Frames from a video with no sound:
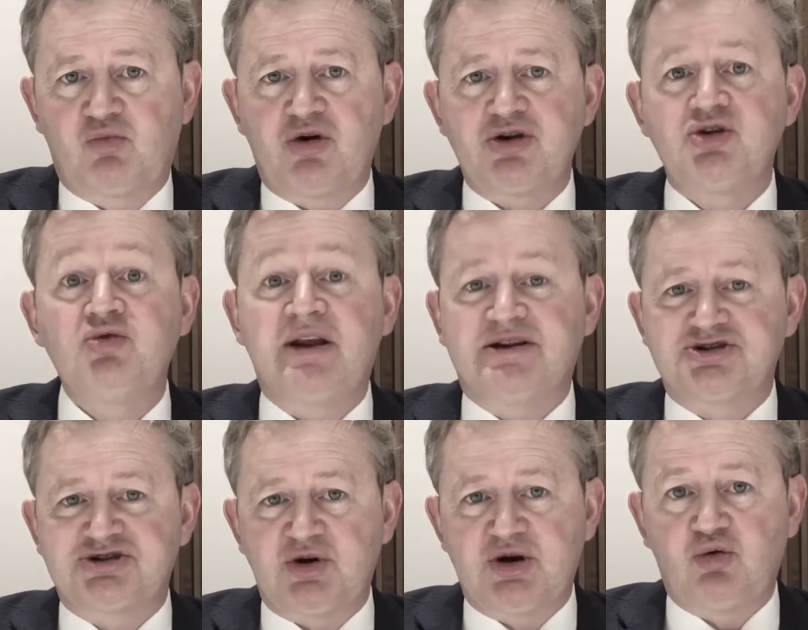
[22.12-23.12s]
and what you need to
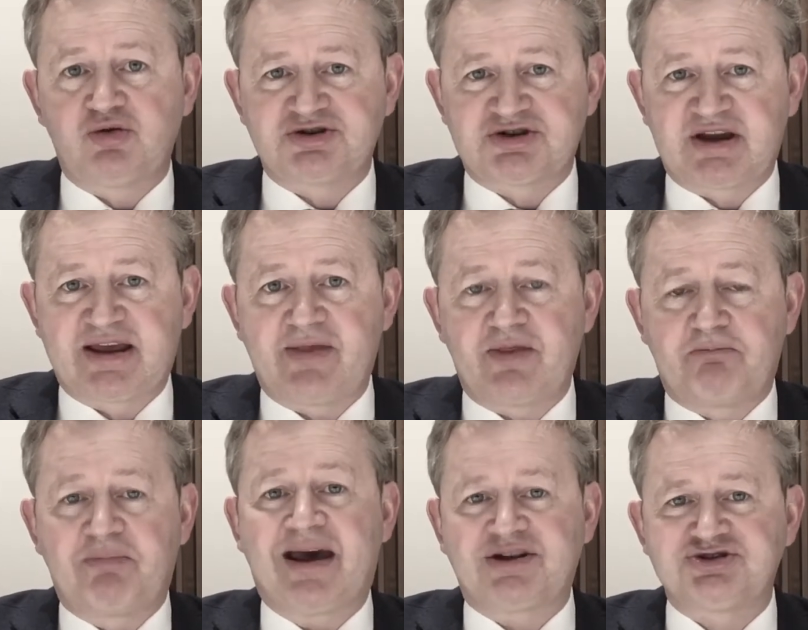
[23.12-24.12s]
do in order to get the
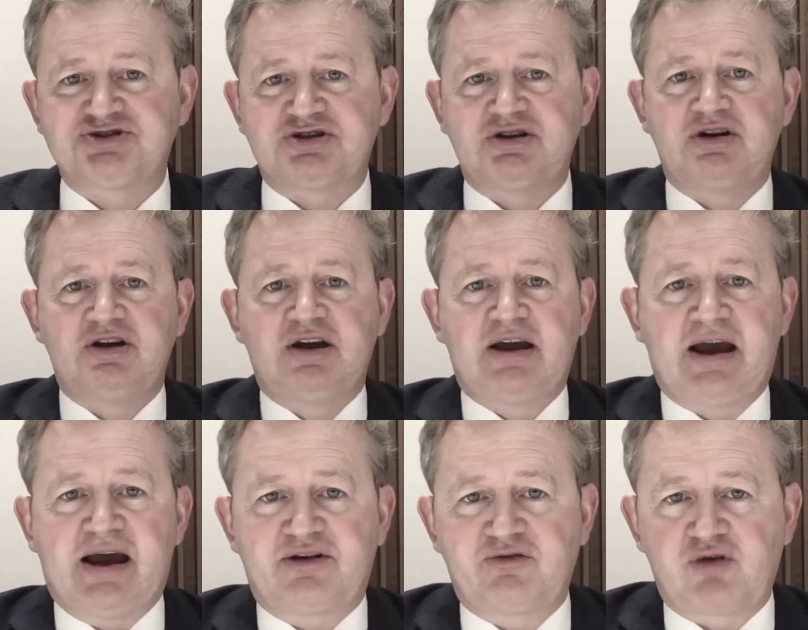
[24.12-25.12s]
best
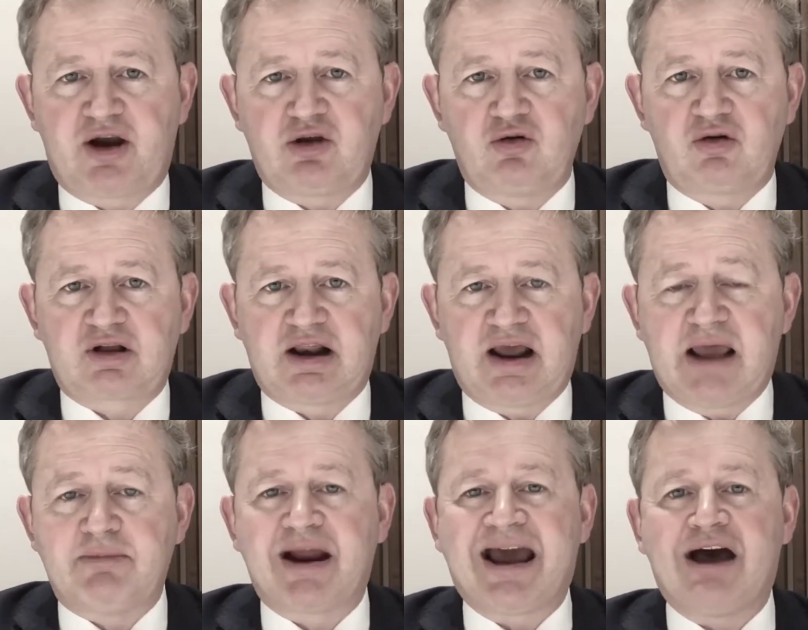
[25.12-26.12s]
out of running your
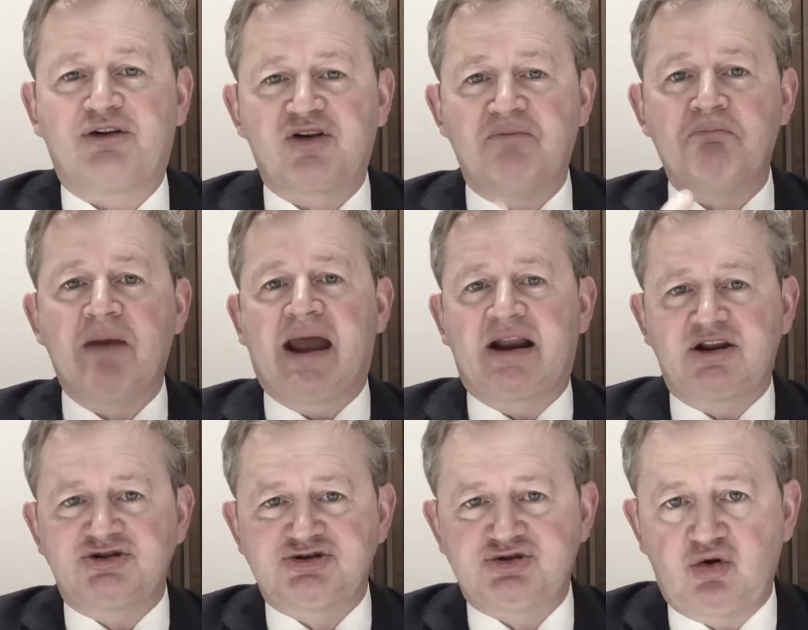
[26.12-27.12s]
claim and how to
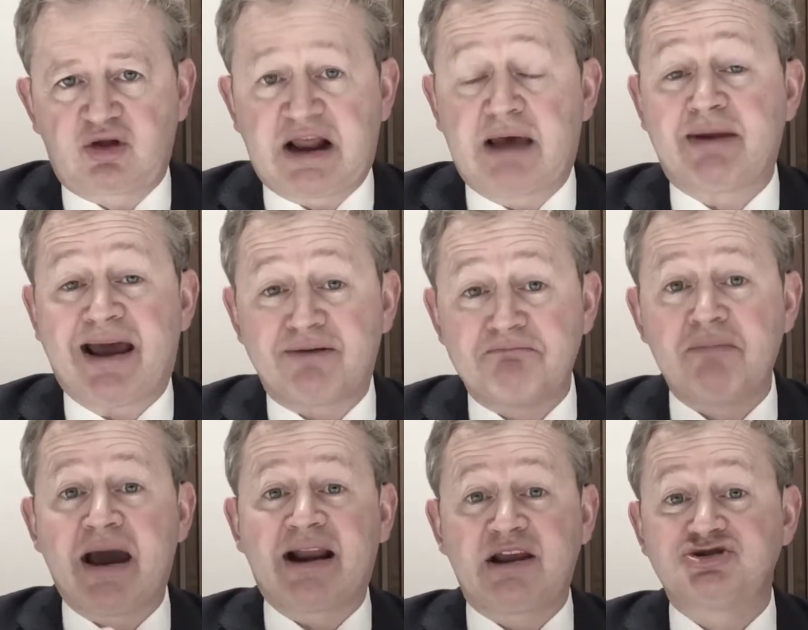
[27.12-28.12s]
manage your claim and how to
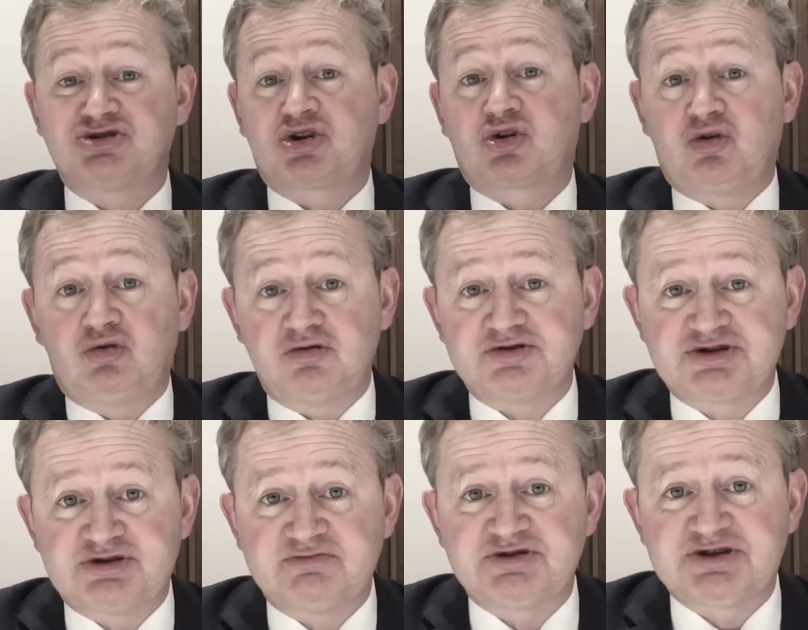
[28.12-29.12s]
manage the courts
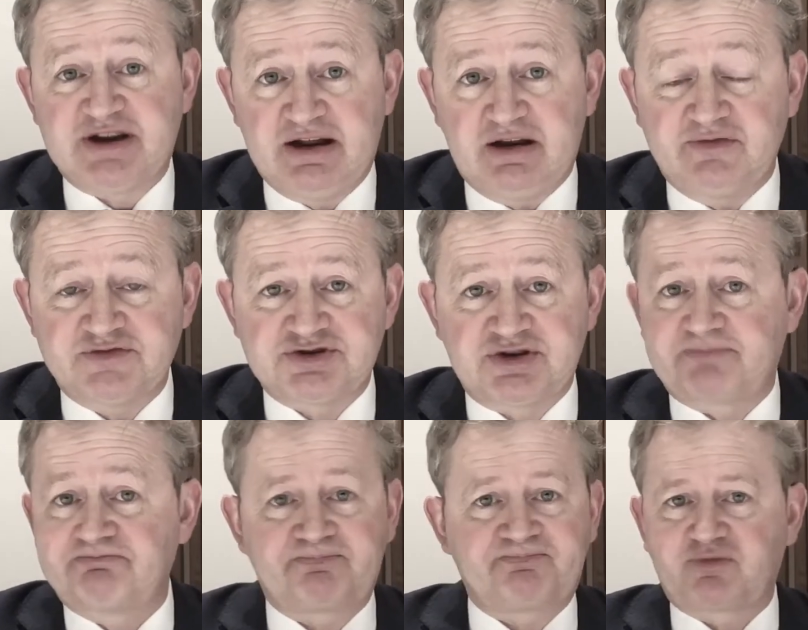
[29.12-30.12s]
themselves. The
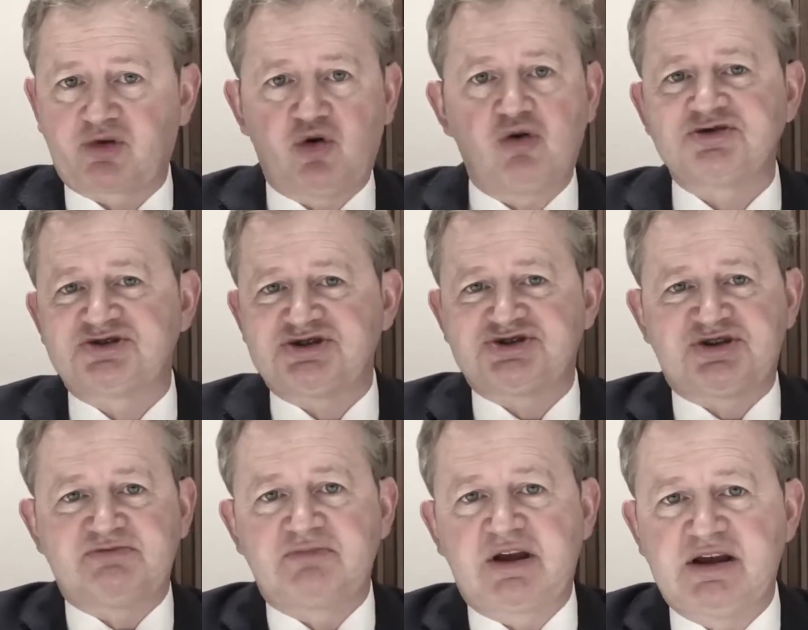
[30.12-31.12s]
court
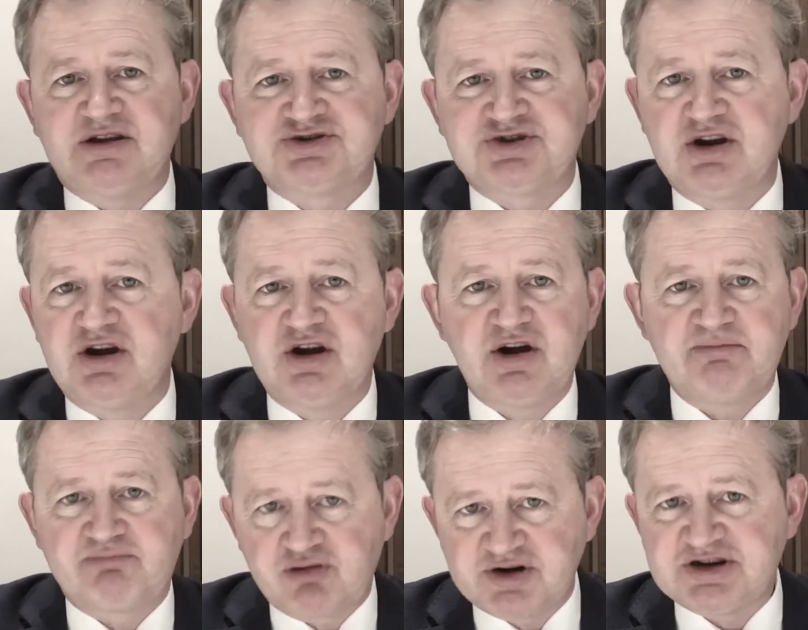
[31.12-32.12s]
system is
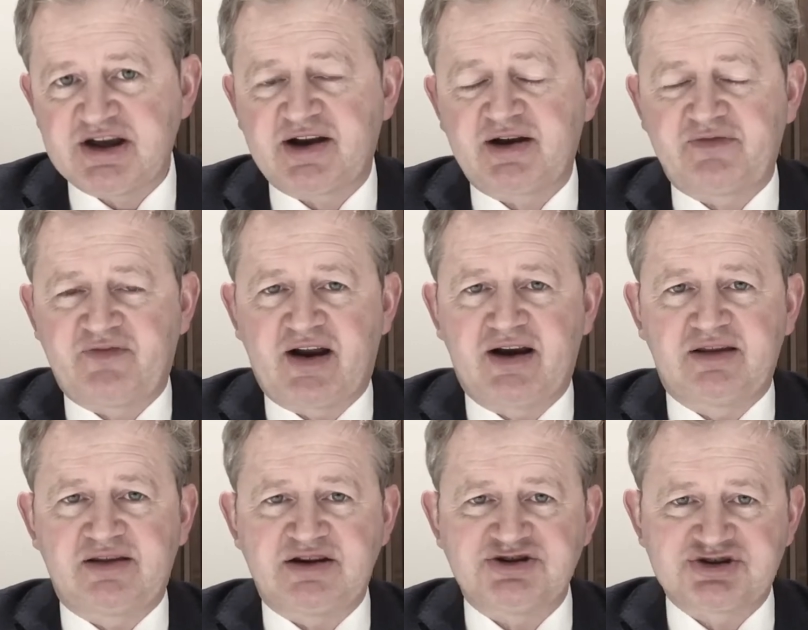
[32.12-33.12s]
pretty
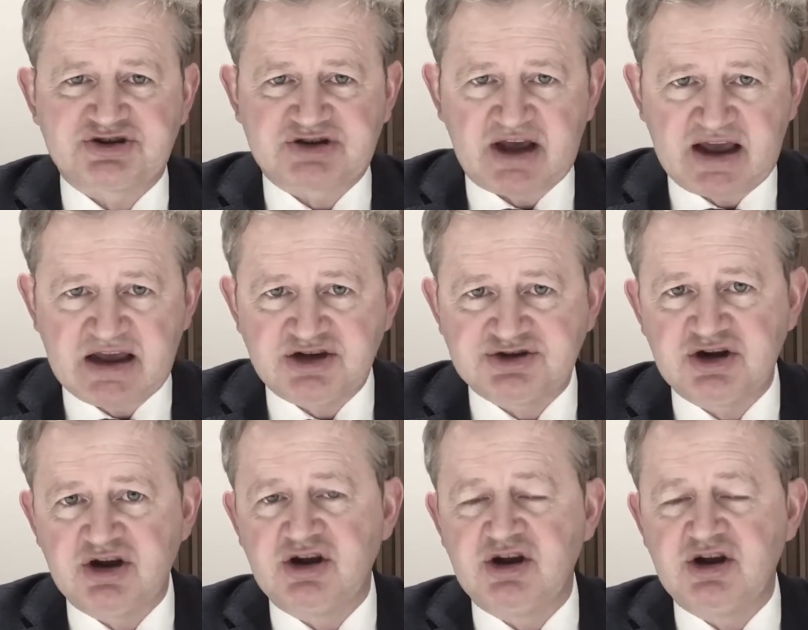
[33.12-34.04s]
underfunded these days.